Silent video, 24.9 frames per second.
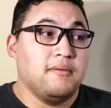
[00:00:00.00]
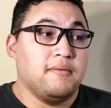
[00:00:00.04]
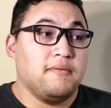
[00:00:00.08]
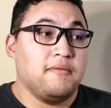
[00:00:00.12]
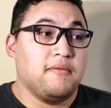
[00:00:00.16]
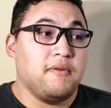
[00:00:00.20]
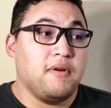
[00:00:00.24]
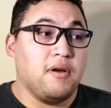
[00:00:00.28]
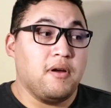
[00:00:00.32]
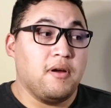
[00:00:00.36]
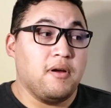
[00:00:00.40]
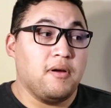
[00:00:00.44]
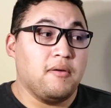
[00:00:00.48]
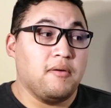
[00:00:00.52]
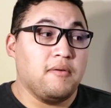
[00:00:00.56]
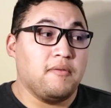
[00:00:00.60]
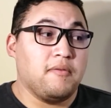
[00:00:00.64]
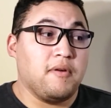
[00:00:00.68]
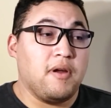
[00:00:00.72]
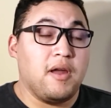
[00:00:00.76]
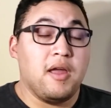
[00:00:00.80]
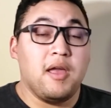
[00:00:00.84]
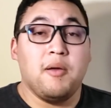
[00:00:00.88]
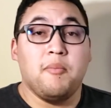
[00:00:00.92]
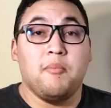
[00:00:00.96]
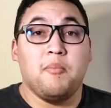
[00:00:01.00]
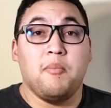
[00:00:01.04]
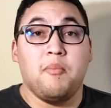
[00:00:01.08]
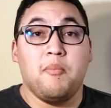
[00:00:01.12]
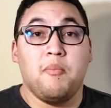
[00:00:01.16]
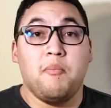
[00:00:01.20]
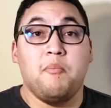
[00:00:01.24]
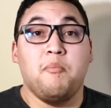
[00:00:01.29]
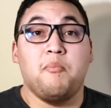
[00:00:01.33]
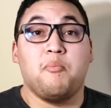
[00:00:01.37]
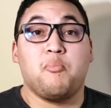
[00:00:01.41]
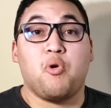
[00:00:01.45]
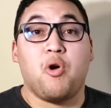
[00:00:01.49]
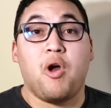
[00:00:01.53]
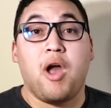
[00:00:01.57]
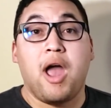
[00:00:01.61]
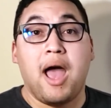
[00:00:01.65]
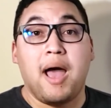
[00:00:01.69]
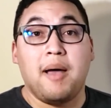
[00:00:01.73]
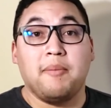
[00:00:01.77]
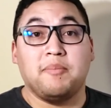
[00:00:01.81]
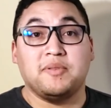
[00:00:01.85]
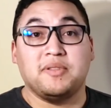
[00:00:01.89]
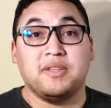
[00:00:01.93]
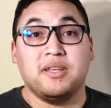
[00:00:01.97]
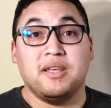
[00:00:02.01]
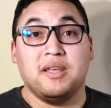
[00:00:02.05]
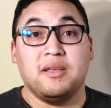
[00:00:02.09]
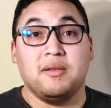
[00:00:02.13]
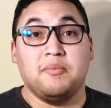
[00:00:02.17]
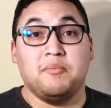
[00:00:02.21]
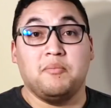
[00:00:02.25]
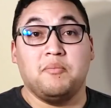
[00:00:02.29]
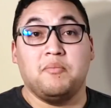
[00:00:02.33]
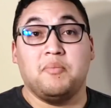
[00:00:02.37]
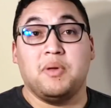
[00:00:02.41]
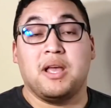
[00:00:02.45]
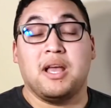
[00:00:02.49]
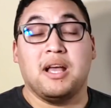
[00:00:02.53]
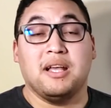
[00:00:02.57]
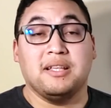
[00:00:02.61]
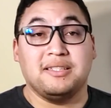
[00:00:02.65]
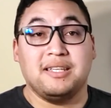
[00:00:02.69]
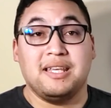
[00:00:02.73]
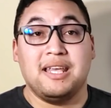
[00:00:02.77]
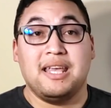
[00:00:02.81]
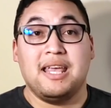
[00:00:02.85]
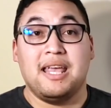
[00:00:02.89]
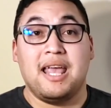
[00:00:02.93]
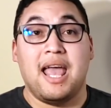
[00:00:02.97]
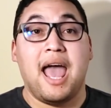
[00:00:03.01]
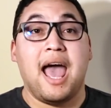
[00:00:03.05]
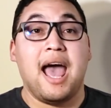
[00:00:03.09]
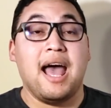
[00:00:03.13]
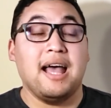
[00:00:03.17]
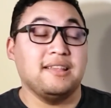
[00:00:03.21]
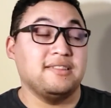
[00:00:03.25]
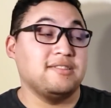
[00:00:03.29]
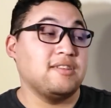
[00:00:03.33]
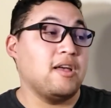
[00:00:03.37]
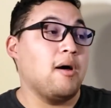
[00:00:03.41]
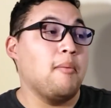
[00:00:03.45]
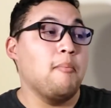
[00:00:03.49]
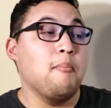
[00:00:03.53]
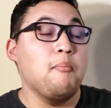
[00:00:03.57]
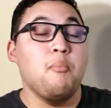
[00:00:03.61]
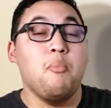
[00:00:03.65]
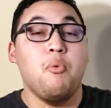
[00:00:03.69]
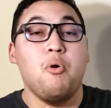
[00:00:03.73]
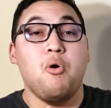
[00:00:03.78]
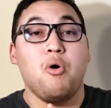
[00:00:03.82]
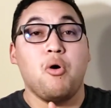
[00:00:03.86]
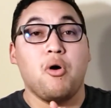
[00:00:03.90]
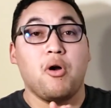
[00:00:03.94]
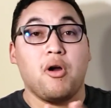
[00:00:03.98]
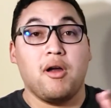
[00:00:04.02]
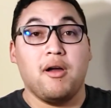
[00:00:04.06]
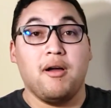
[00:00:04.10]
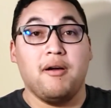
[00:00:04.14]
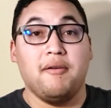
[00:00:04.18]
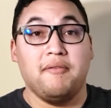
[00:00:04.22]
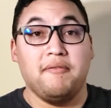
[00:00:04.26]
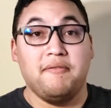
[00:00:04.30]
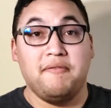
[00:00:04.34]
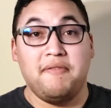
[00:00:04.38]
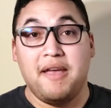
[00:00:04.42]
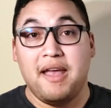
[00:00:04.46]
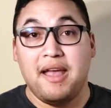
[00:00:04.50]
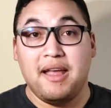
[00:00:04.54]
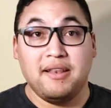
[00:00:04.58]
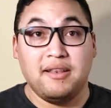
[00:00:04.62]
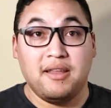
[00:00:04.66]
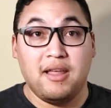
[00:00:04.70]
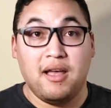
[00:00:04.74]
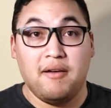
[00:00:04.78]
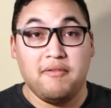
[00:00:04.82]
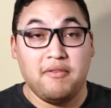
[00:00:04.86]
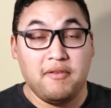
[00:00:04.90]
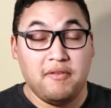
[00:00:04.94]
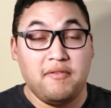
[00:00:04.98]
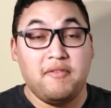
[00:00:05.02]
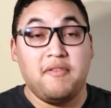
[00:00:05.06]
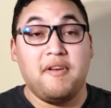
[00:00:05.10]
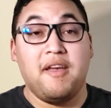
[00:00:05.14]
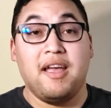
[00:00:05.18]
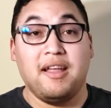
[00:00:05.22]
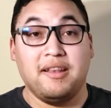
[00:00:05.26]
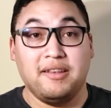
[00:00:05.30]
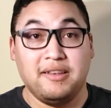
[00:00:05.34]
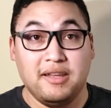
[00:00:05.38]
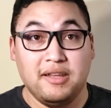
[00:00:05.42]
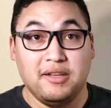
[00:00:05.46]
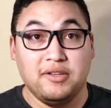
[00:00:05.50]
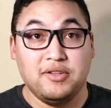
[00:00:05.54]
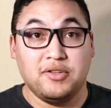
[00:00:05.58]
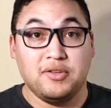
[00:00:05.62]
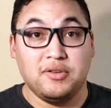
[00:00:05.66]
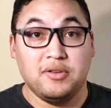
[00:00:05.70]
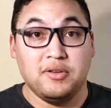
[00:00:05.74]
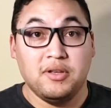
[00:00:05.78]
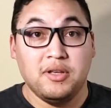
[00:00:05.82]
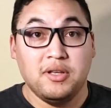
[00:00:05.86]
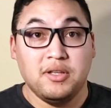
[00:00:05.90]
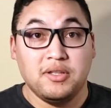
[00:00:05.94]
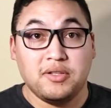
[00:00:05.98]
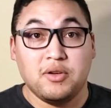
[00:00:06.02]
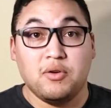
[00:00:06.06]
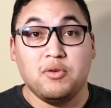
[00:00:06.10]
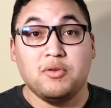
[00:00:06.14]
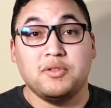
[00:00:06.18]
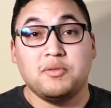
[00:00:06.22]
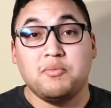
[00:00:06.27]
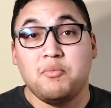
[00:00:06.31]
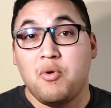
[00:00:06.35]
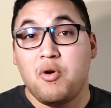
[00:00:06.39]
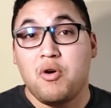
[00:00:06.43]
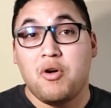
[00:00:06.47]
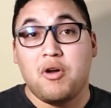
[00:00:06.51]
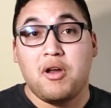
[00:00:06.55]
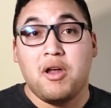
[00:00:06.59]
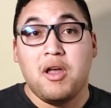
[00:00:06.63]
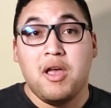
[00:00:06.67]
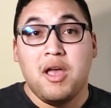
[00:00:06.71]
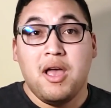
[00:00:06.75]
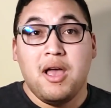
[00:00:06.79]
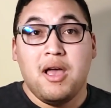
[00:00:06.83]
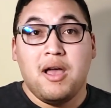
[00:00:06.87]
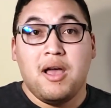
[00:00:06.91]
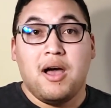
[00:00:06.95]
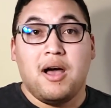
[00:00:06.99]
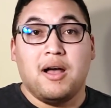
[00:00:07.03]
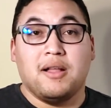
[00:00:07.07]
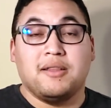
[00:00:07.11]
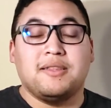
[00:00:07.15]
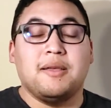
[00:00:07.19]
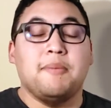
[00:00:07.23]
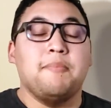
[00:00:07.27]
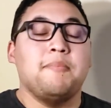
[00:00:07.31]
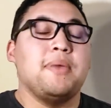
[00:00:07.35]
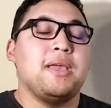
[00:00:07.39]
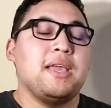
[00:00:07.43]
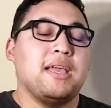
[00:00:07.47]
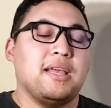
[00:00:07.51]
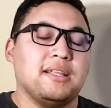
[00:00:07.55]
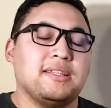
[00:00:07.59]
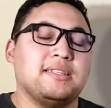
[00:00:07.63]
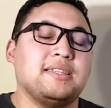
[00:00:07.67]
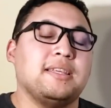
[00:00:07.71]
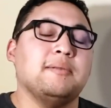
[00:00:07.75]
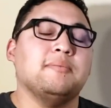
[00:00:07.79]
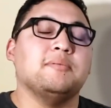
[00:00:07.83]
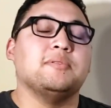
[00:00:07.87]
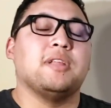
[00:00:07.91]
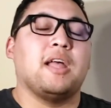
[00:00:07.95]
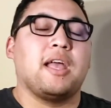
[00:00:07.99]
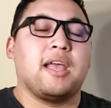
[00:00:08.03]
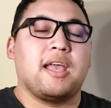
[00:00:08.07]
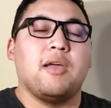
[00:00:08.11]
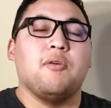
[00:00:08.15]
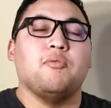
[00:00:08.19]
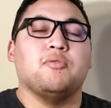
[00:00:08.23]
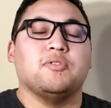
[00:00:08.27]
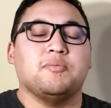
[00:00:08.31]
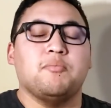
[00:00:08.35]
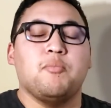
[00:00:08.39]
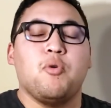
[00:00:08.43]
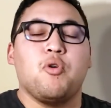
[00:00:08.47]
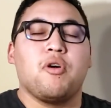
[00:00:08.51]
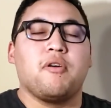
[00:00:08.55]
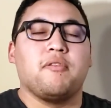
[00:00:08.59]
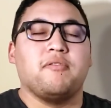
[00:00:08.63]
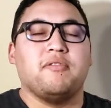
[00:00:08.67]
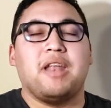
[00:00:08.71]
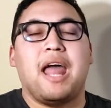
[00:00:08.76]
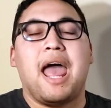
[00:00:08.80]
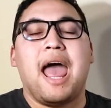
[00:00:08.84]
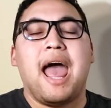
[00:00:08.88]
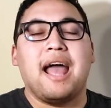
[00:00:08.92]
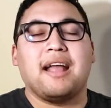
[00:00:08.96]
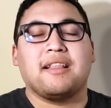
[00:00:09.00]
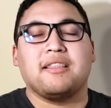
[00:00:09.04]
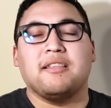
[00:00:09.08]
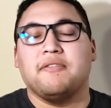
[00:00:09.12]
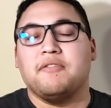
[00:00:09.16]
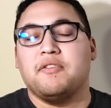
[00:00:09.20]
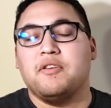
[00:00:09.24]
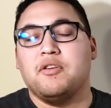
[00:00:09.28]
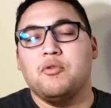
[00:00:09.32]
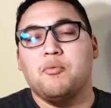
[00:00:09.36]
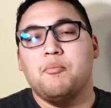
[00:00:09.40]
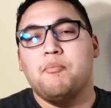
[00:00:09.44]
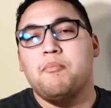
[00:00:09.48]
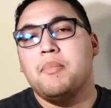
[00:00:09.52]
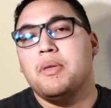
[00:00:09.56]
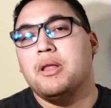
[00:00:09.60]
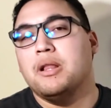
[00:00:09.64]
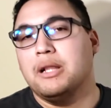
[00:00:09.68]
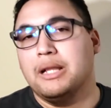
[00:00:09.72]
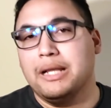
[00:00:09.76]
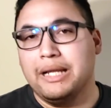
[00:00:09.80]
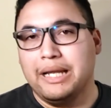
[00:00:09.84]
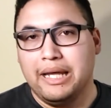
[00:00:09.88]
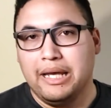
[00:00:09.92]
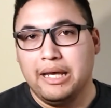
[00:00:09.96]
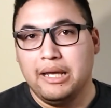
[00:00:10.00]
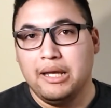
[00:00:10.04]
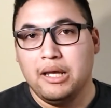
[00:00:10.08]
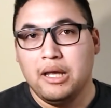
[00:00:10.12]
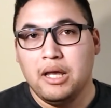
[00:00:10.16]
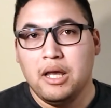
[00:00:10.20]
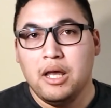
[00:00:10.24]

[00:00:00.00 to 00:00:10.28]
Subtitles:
for him, perhaps because he has a more of advantage. So it was more, to me, it seems like it was more of an act of humility